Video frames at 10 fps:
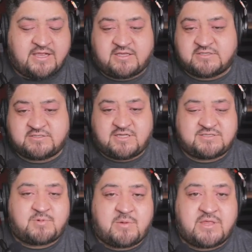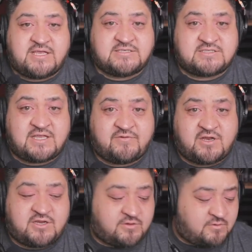because it's probably the easiest thing for you
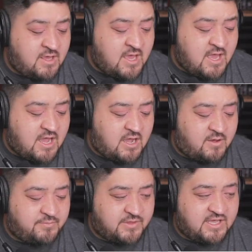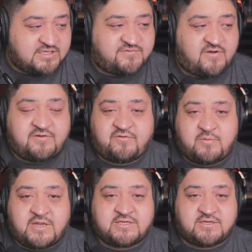to do. It's fun for
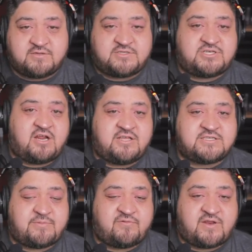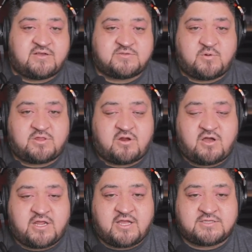me to share these type of videos with our
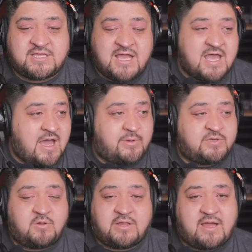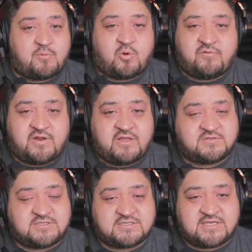audience. I'm gonna do a lot more
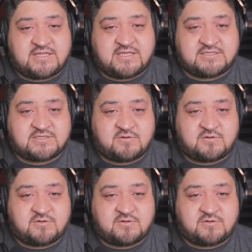videos just like this. So